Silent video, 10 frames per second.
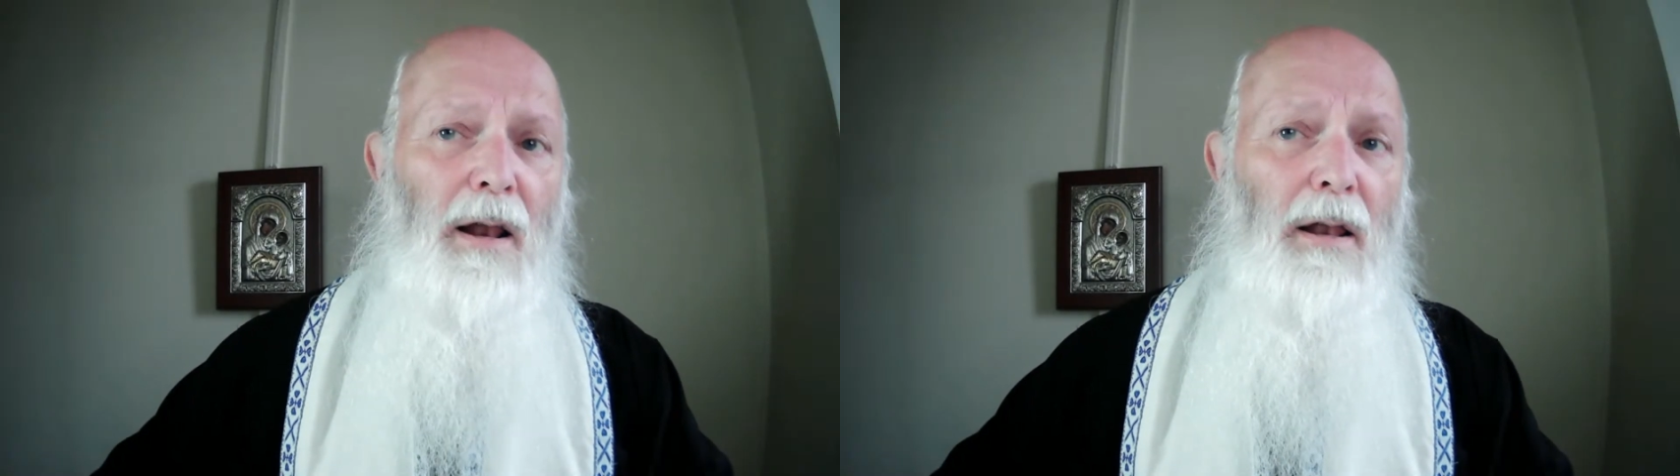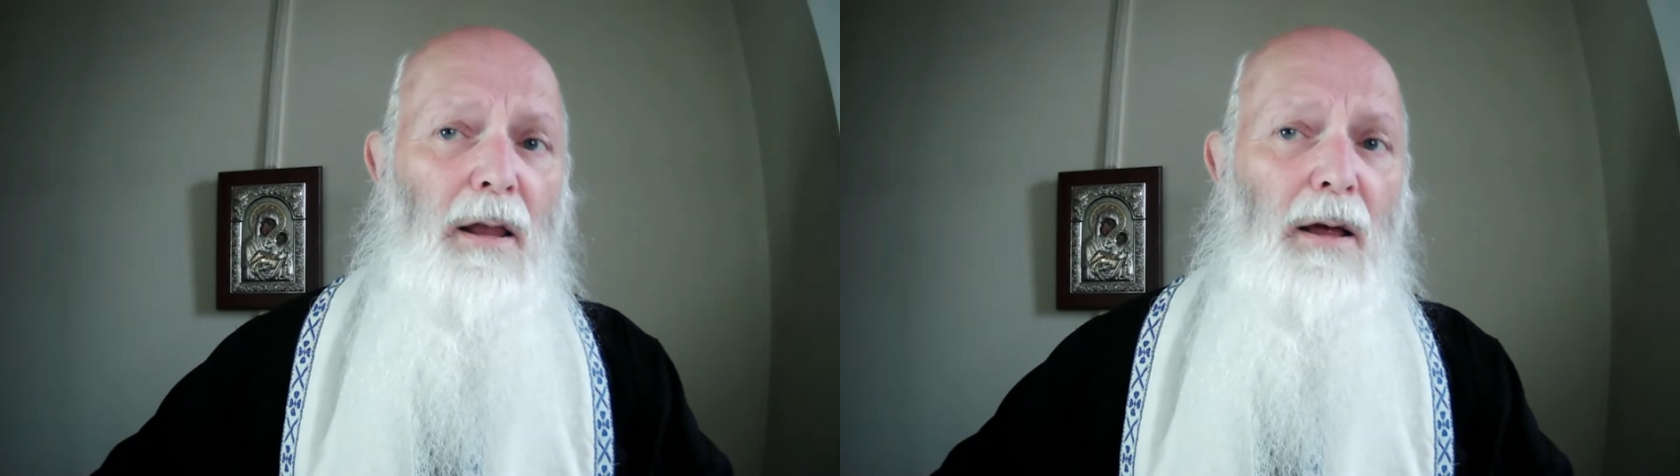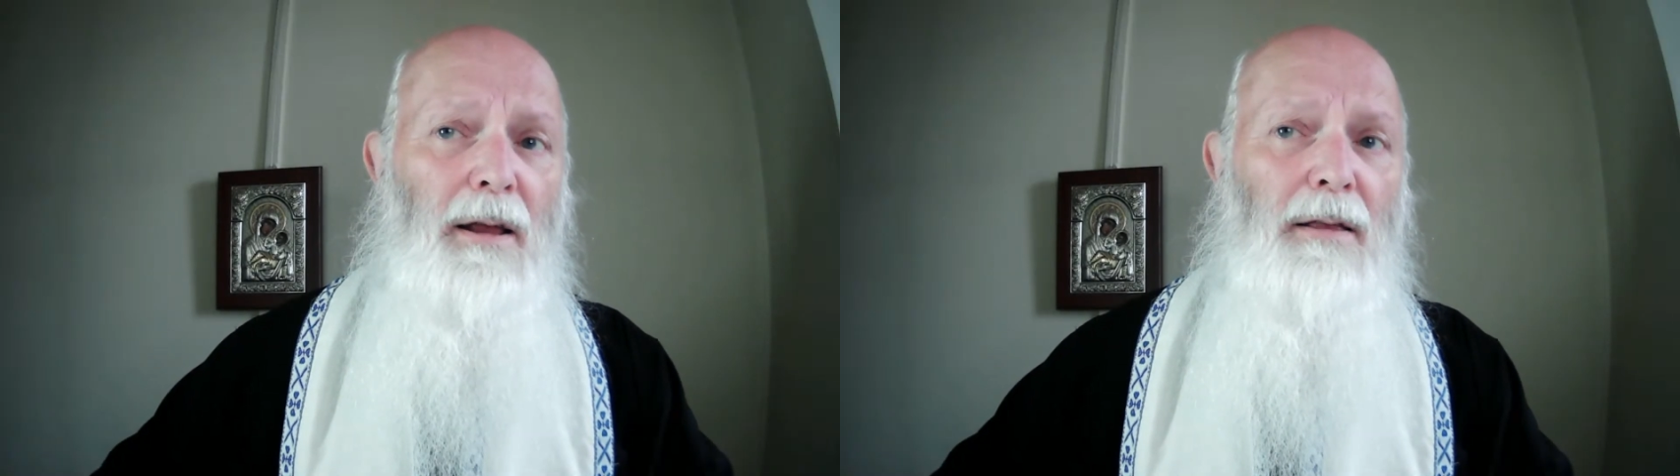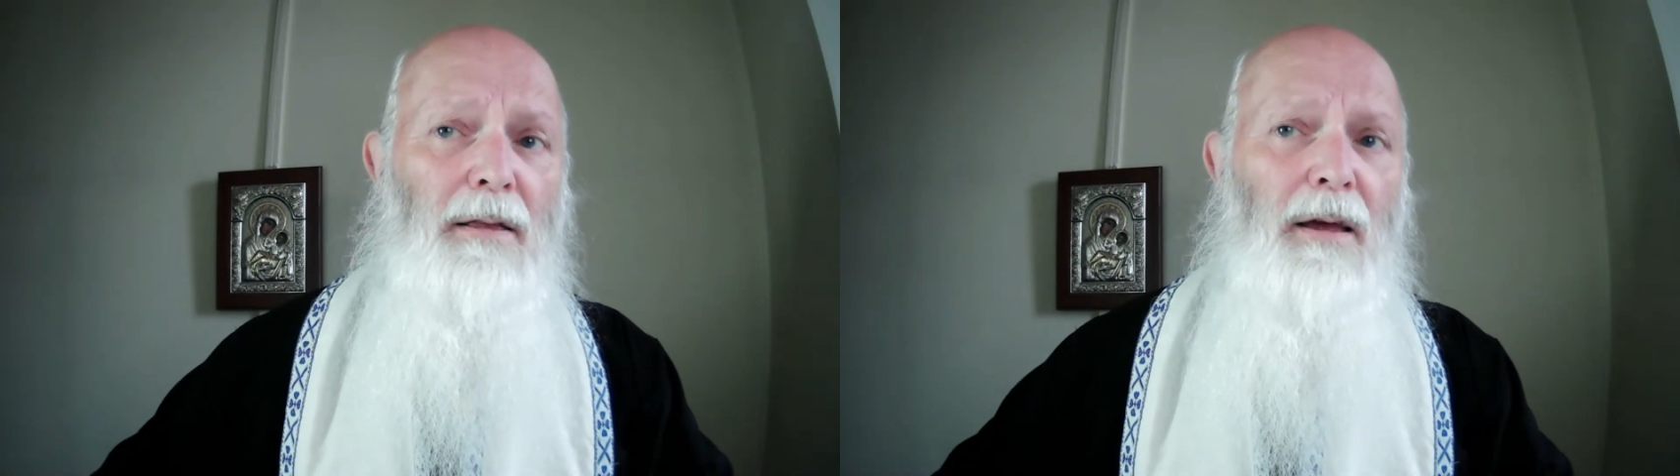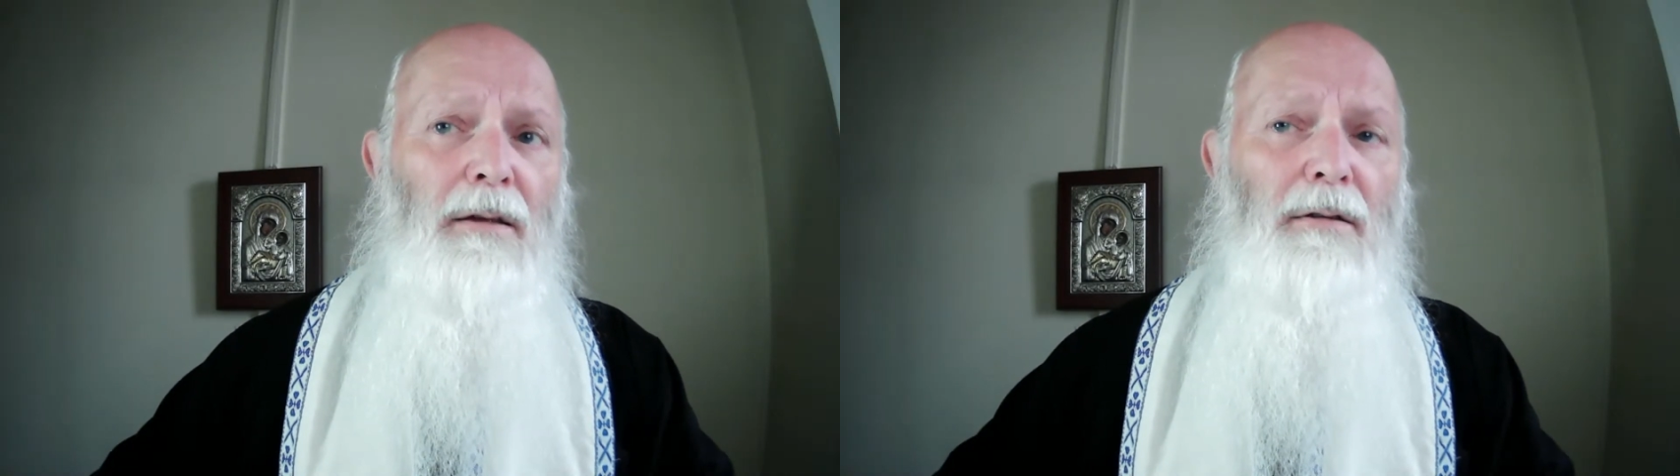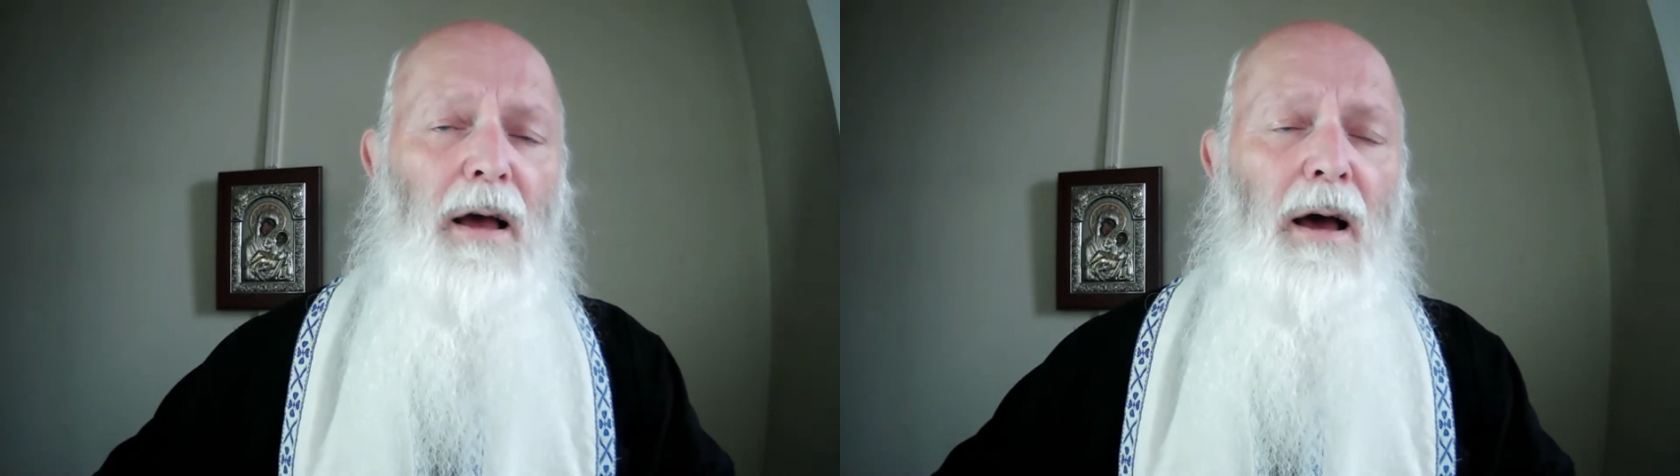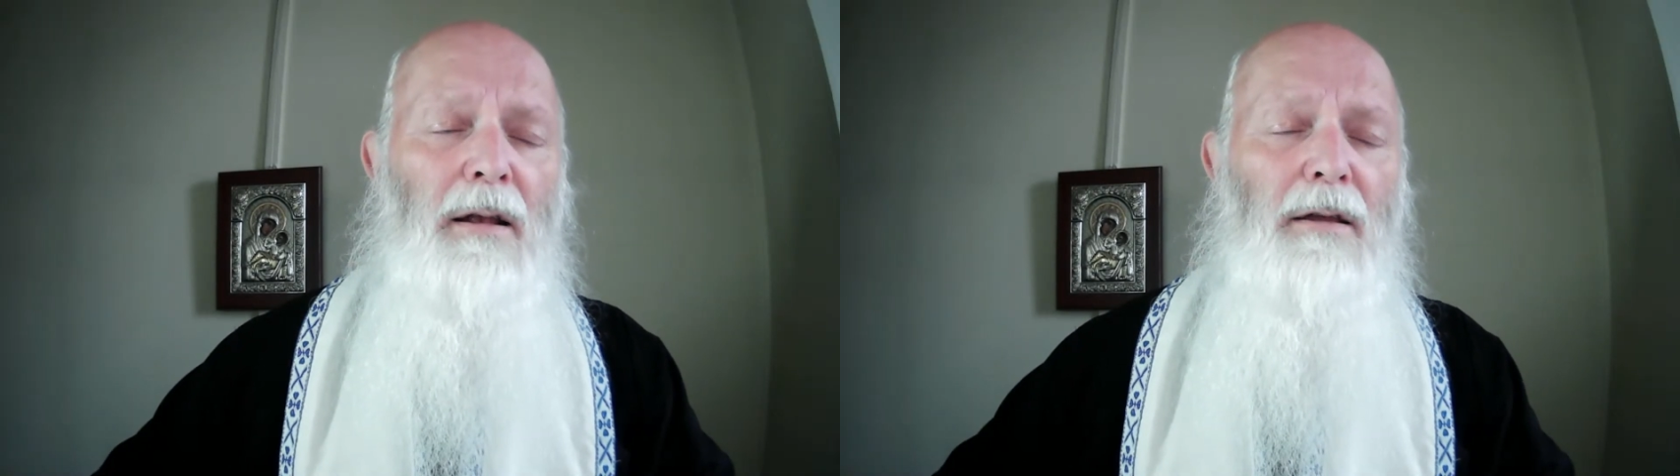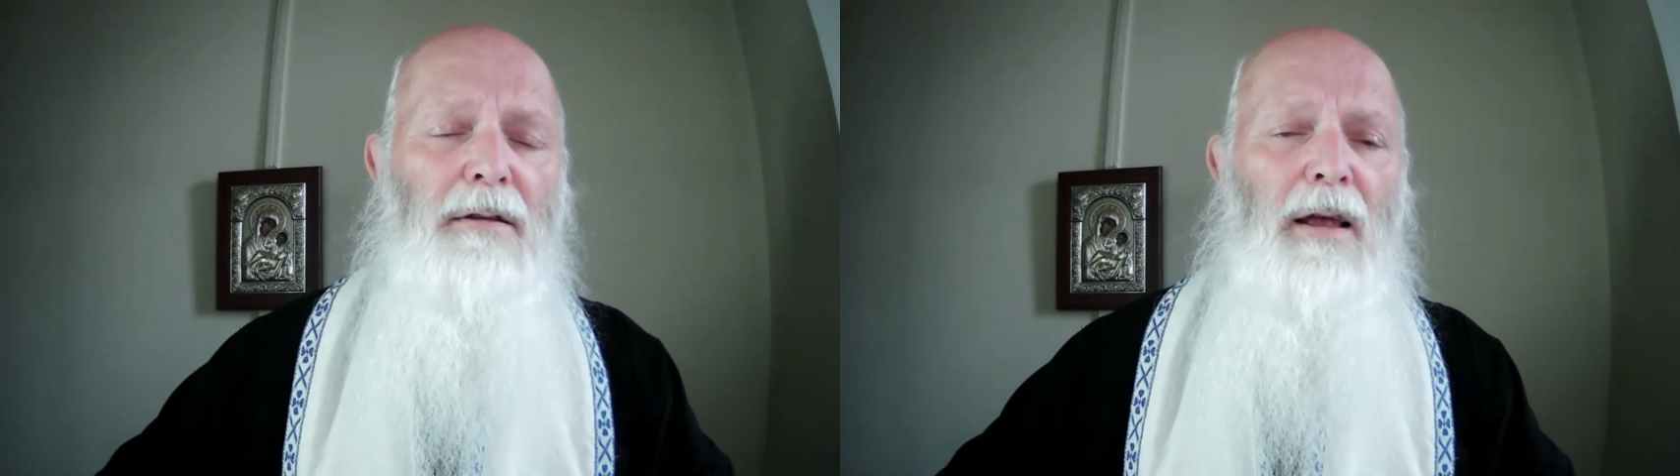learning things,
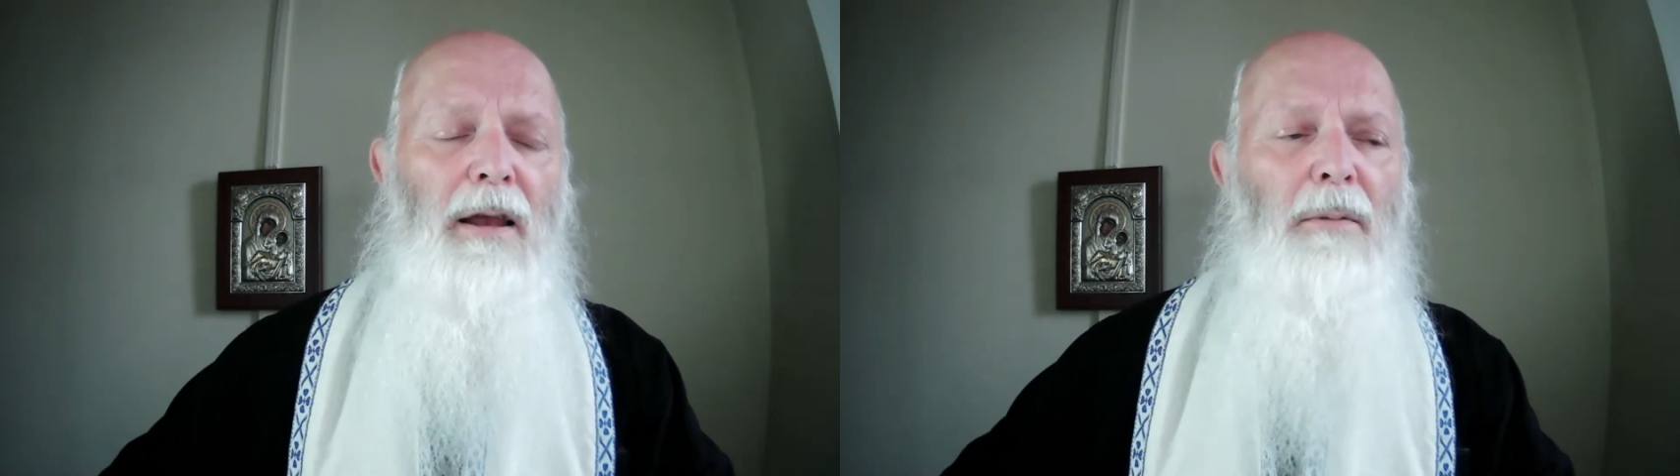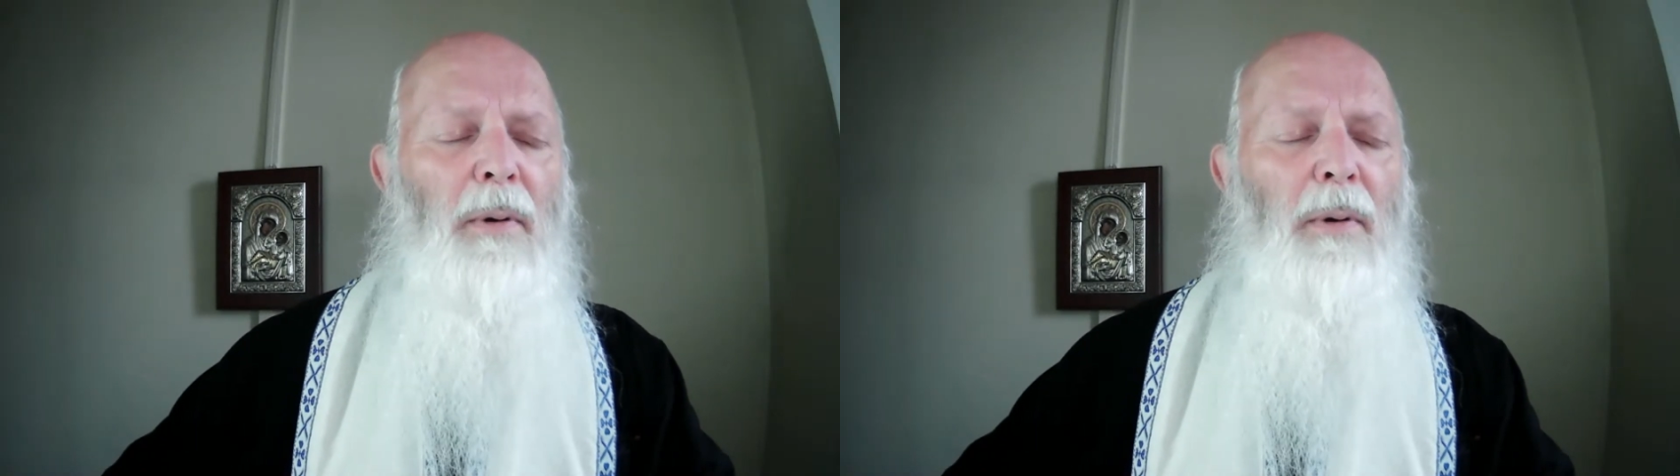understanding